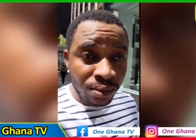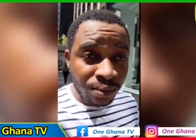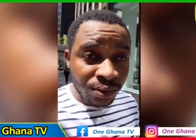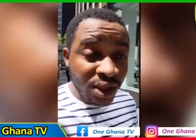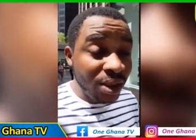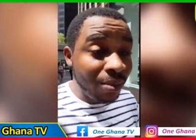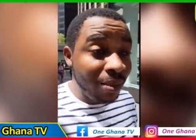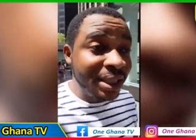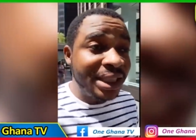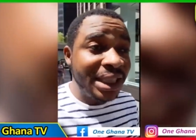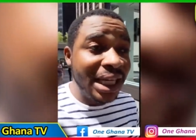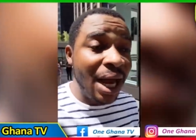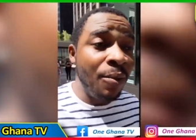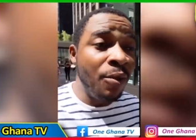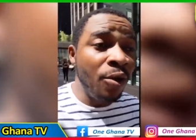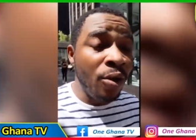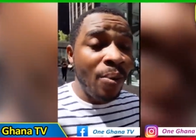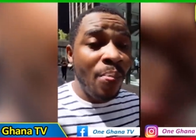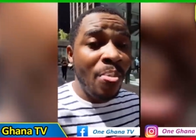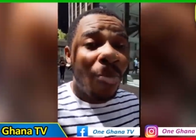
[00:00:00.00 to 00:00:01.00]

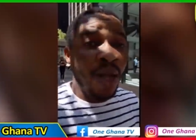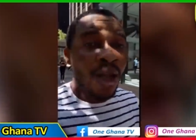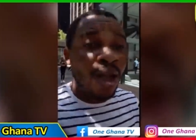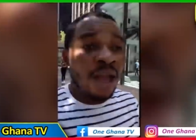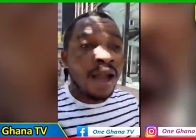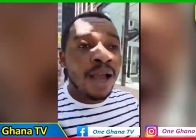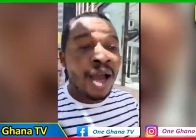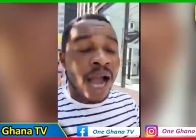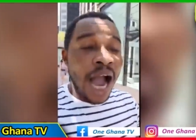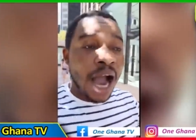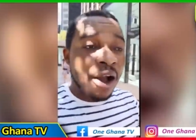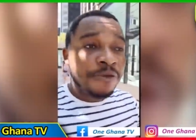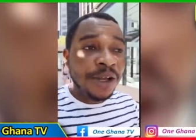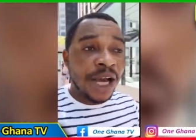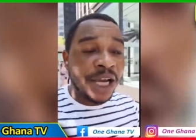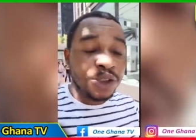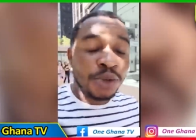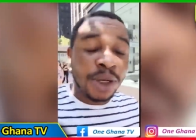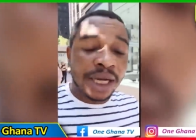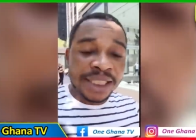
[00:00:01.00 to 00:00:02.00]
Timesramo
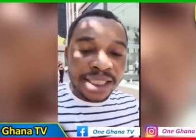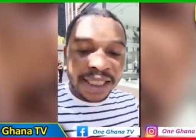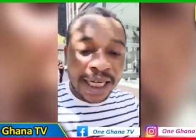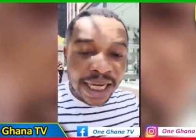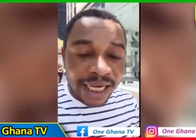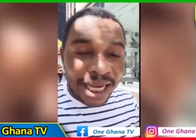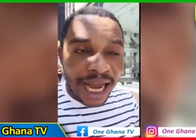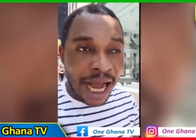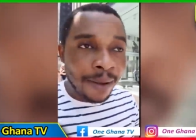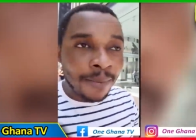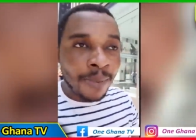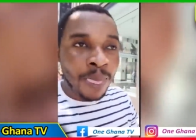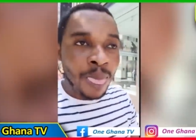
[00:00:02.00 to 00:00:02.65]
Afia Schwar Senega.